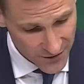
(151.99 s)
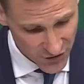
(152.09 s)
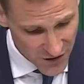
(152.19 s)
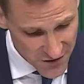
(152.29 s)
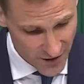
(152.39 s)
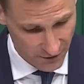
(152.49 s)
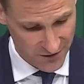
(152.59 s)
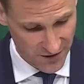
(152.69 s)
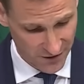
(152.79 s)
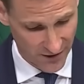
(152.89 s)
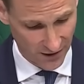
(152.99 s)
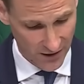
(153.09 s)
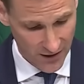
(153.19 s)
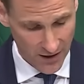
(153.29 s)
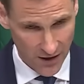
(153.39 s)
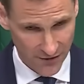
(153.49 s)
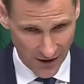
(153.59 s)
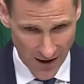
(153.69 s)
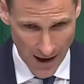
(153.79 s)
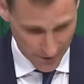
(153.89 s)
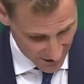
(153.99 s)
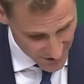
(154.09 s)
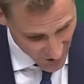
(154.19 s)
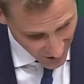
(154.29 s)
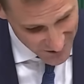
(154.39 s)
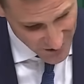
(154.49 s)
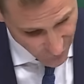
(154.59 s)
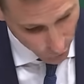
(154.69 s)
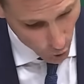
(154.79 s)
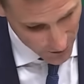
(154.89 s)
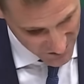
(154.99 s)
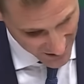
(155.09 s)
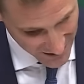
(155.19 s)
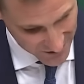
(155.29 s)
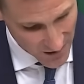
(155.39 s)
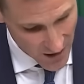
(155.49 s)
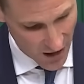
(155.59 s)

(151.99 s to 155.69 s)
Does she seriously think that allowing 94%